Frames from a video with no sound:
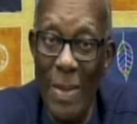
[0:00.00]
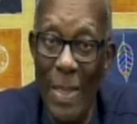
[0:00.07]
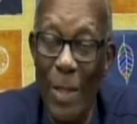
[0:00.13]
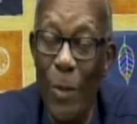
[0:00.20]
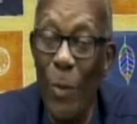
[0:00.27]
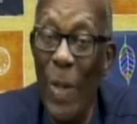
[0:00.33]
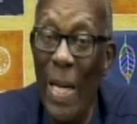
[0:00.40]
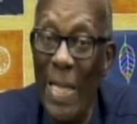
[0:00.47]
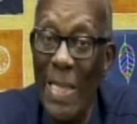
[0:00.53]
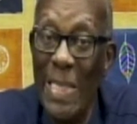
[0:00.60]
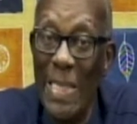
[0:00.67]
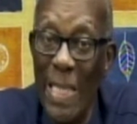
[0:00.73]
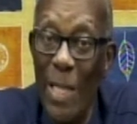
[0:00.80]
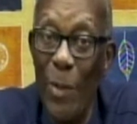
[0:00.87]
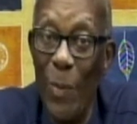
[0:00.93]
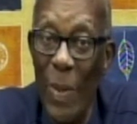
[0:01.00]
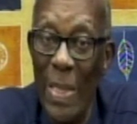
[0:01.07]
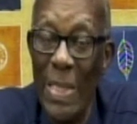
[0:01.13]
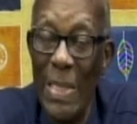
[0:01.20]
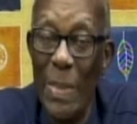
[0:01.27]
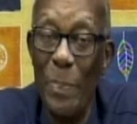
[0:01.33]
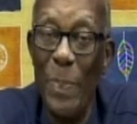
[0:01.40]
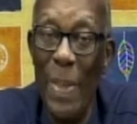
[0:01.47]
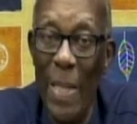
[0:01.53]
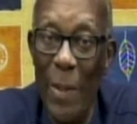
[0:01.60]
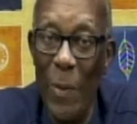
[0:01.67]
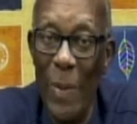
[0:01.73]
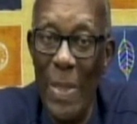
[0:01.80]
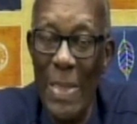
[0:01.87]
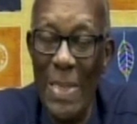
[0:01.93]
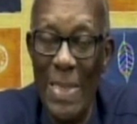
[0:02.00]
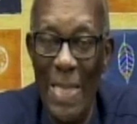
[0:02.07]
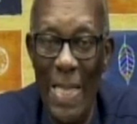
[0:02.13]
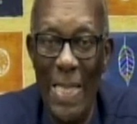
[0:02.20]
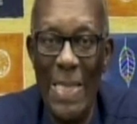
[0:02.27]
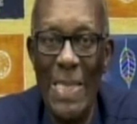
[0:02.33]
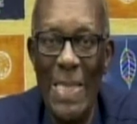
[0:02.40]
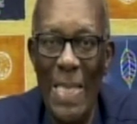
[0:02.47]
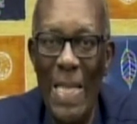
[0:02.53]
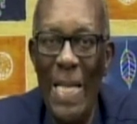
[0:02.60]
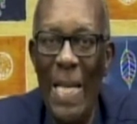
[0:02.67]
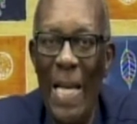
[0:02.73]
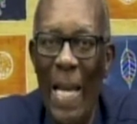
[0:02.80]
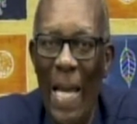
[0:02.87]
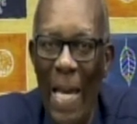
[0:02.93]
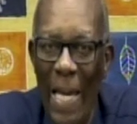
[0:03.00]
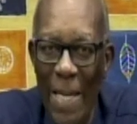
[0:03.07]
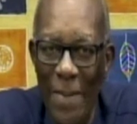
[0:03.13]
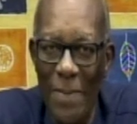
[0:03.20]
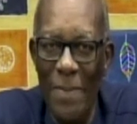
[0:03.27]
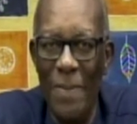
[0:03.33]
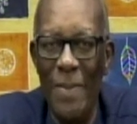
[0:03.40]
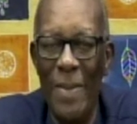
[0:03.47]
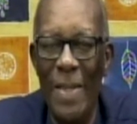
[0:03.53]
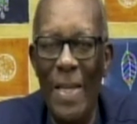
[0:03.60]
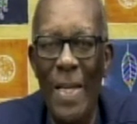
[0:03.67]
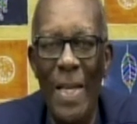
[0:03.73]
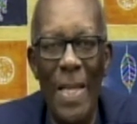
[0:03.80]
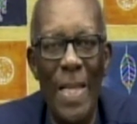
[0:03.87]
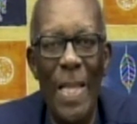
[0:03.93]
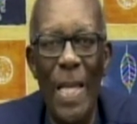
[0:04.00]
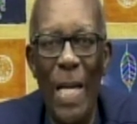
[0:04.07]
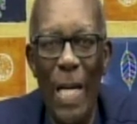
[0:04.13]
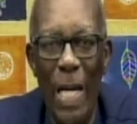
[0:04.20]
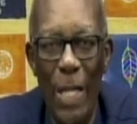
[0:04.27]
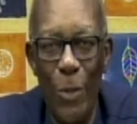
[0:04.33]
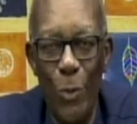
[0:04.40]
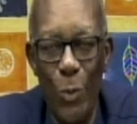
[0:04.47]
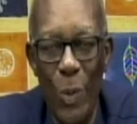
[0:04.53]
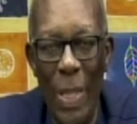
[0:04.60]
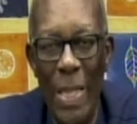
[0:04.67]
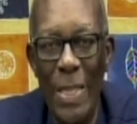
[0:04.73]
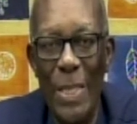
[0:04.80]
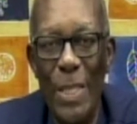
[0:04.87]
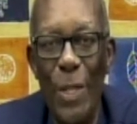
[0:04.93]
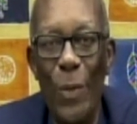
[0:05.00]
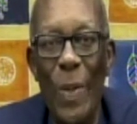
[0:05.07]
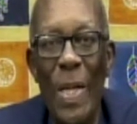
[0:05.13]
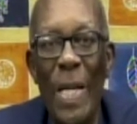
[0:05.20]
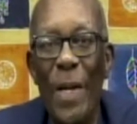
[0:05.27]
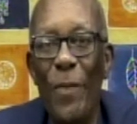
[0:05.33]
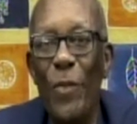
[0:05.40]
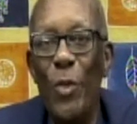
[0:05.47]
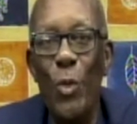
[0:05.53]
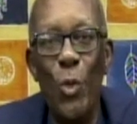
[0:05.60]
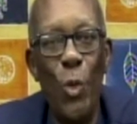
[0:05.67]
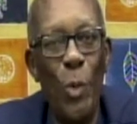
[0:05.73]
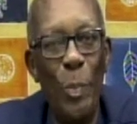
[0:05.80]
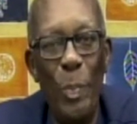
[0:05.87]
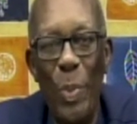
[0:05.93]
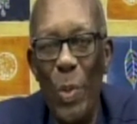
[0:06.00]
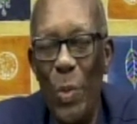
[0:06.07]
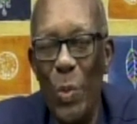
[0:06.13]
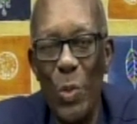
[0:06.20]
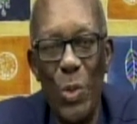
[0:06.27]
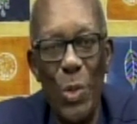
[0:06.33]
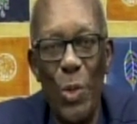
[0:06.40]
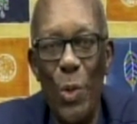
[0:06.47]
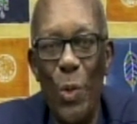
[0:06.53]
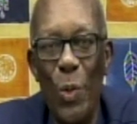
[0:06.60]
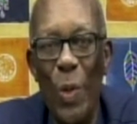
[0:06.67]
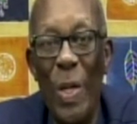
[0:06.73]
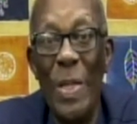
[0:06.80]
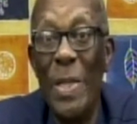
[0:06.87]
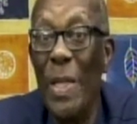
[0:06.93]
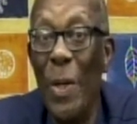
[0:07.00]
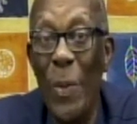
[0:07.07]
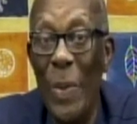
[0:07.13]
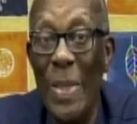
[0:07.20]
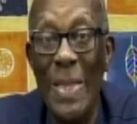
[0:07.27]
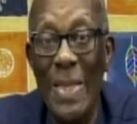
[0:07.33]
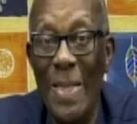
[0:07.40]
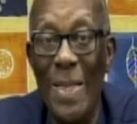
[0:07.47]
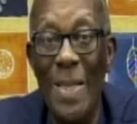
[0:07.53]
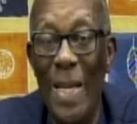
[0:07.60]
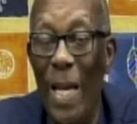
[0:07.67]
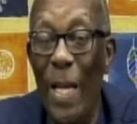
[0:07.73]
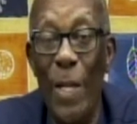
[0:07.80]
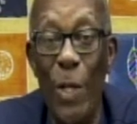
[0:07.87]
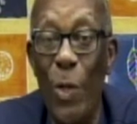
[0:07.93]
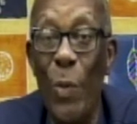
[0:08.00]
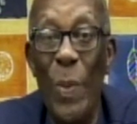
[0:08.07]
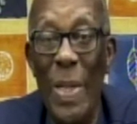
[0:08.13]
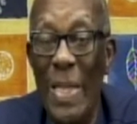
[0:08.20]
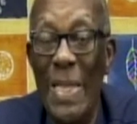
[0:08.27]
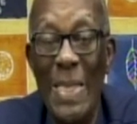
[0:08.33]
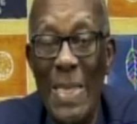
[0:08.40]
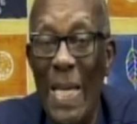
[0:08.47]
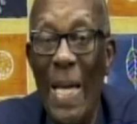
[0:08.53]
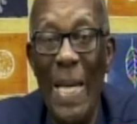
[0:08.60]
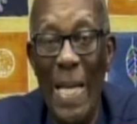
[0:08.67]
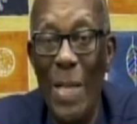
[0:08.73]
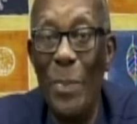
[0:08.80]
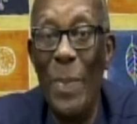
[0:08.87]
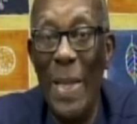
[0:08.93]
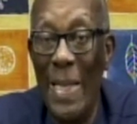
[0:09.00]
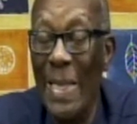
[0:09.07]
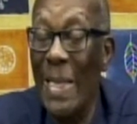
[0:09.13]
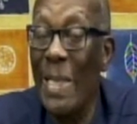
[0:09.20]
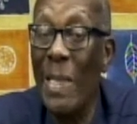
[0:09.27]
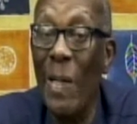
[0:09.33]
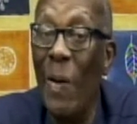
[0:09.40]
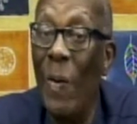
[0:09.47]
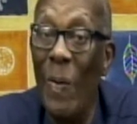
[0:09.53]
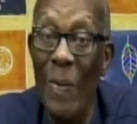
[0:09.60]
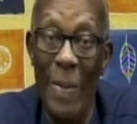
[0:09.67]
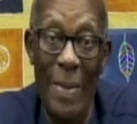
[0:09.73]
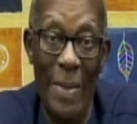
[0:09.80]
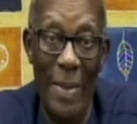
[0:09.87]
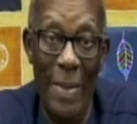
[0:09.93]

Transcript: grandchildren's parents are still alive, the grandchildren have no pose, no authority, no entitlement at all,